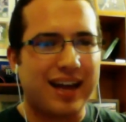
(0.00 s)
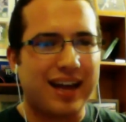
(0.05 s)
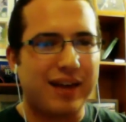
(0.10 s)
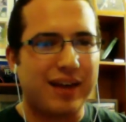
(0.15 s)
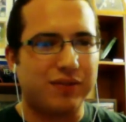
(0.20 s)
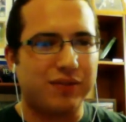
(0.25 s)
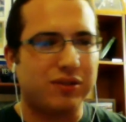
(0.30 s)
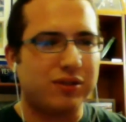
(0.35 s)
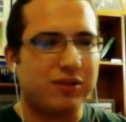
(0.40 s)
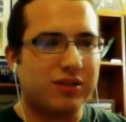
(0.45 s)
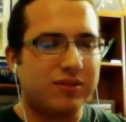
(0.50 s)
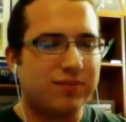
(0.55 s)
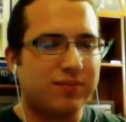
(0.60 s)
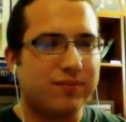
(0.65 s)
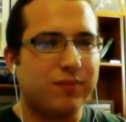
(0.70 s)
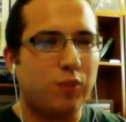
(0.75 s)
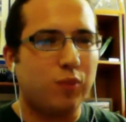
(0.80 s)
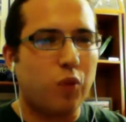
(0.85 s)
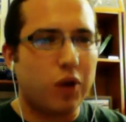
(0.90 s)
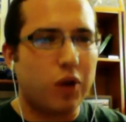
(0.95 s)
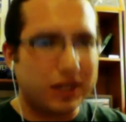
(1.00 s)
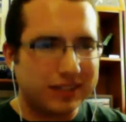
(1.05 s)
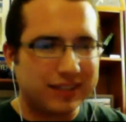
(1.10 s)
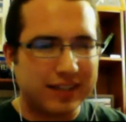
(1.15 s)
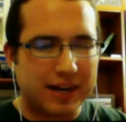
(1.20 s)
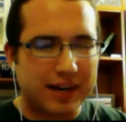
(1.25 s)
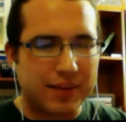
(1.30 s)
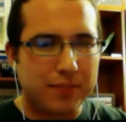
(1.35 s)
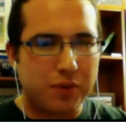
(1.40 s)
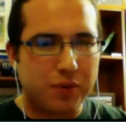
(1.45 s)
ever. Once
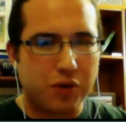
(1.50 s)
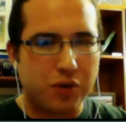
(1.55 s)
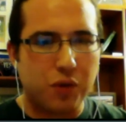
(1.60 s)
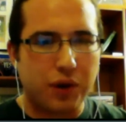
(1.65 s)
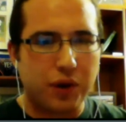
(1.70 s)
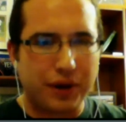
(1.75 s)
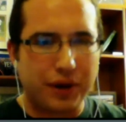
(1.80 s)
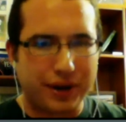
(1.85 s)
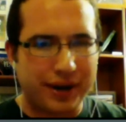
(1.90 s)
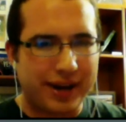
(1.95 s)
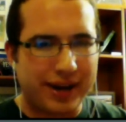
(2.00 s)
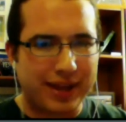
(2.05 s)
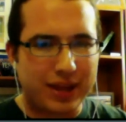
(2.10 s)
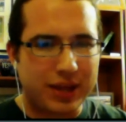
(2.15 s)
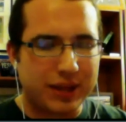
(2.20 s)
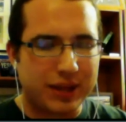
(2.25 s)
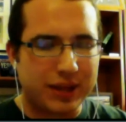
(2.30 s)
in book 1, and then